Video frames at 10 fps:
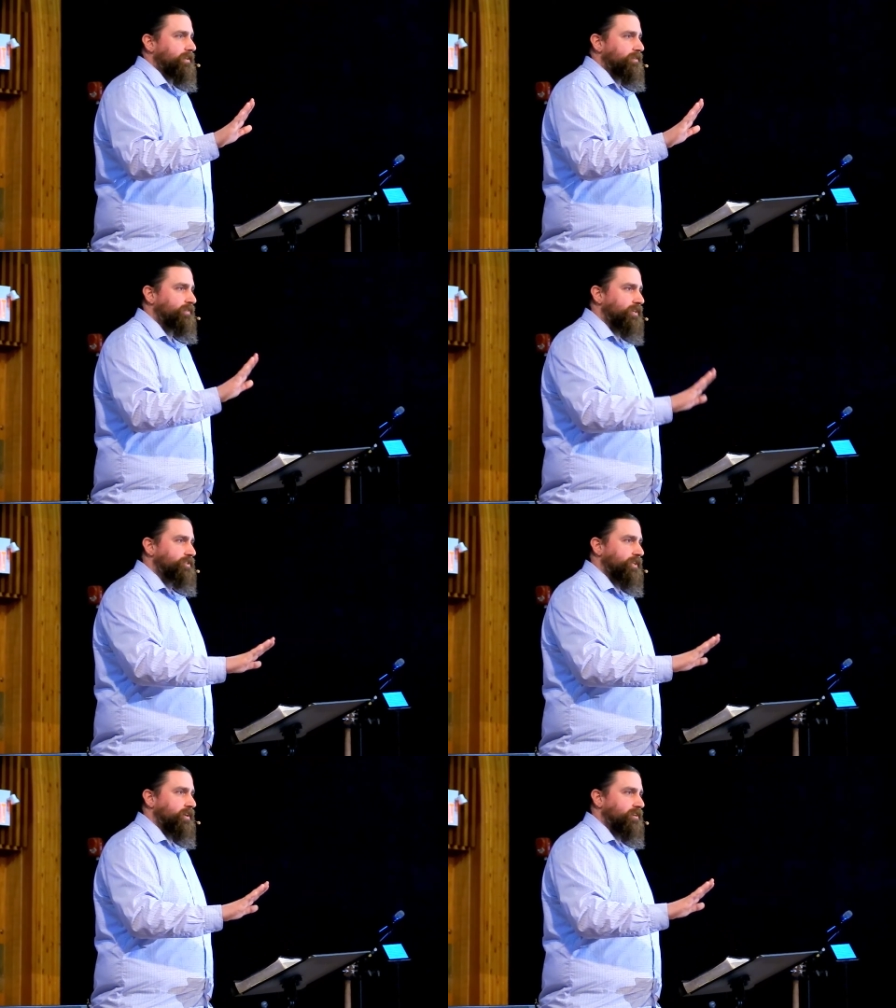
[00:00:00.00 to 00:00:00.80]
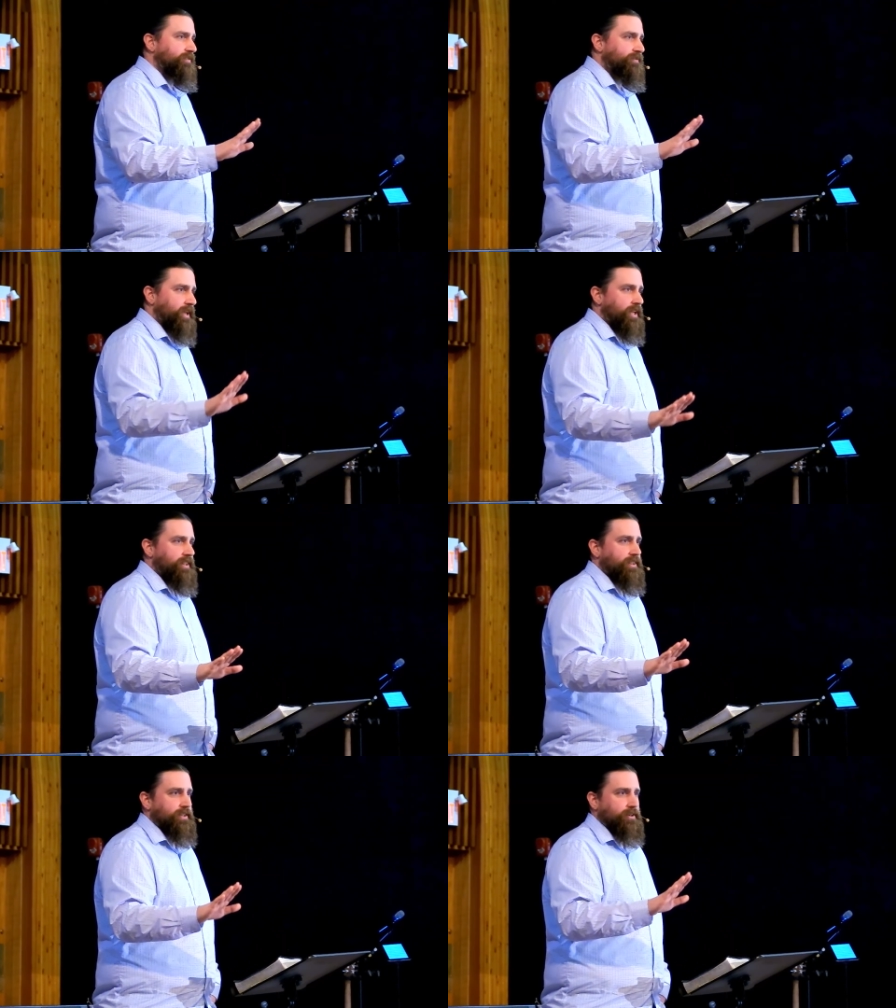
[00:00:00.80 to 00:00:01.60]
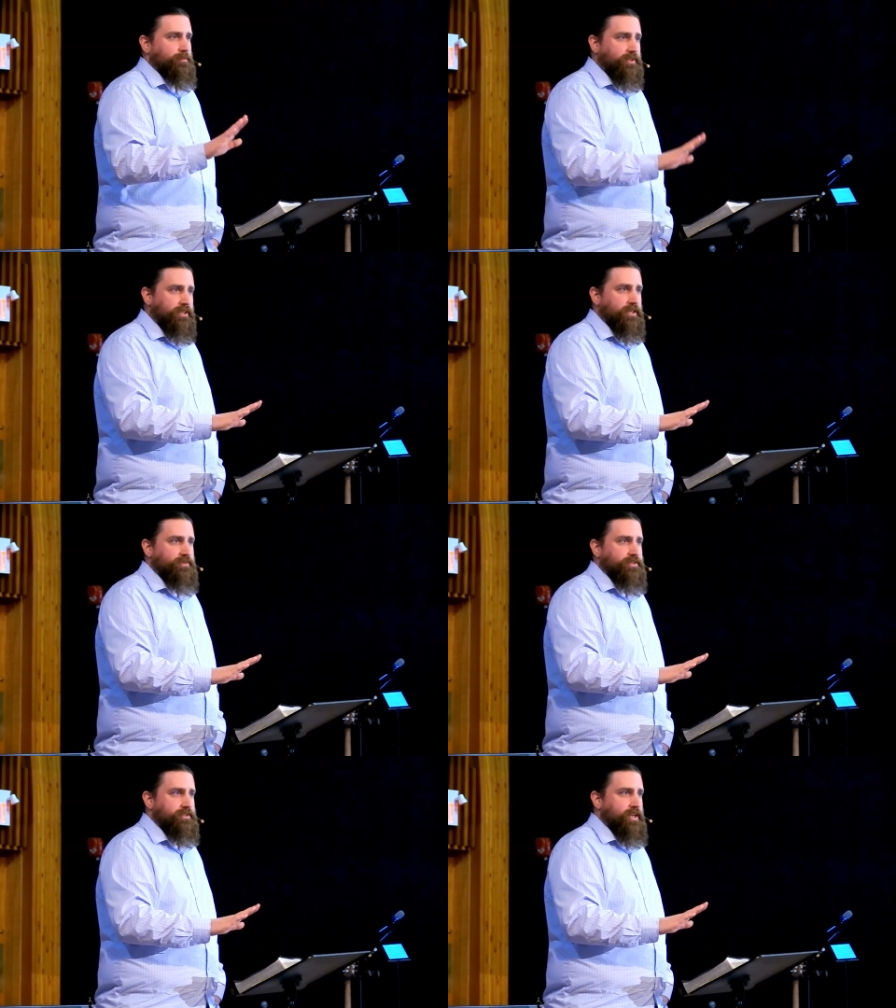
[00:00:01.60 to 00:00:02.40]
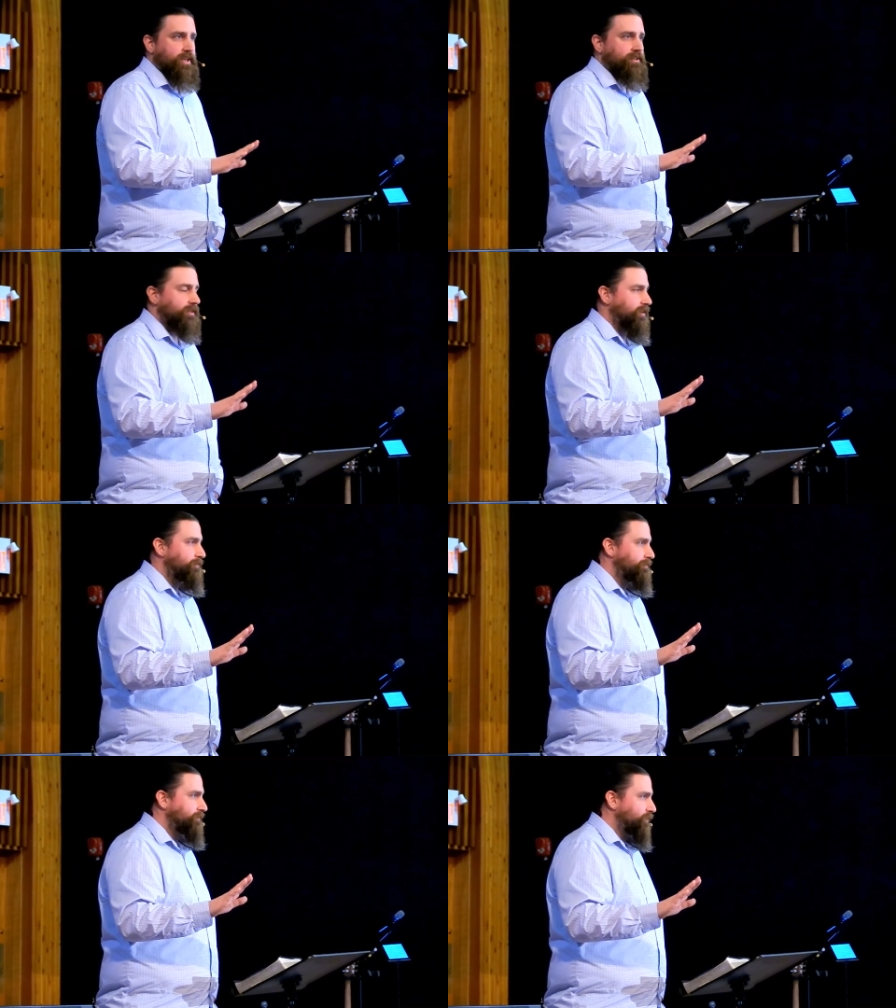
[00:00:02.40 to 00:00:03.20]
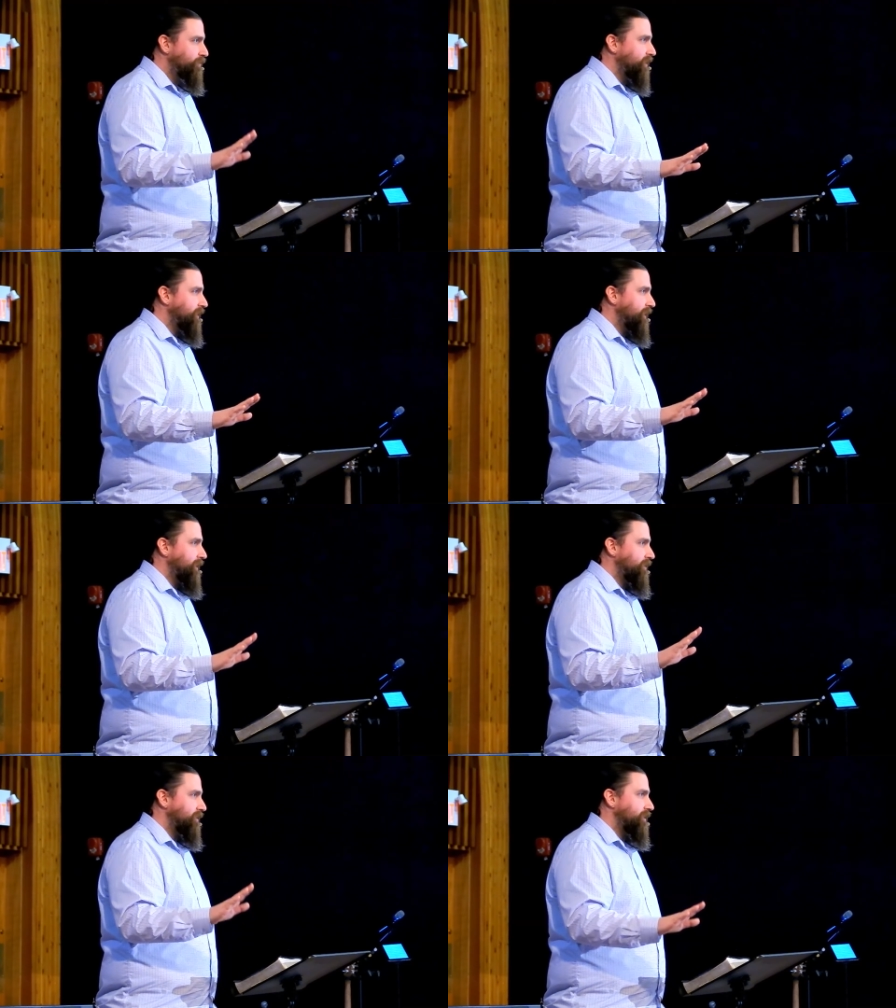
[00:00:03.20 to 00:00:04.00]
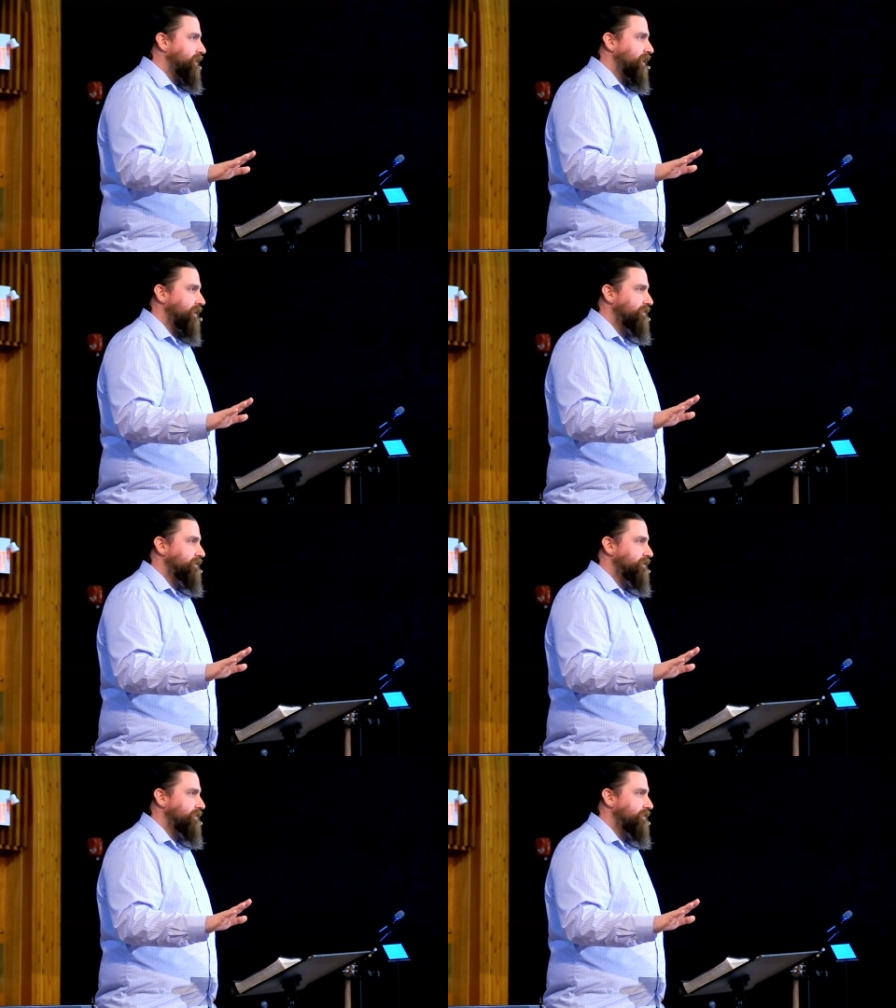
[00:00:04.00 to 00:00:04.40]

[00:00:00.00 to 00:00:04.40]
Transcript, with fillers: eventually our faith and our beliefs take a really hard hit.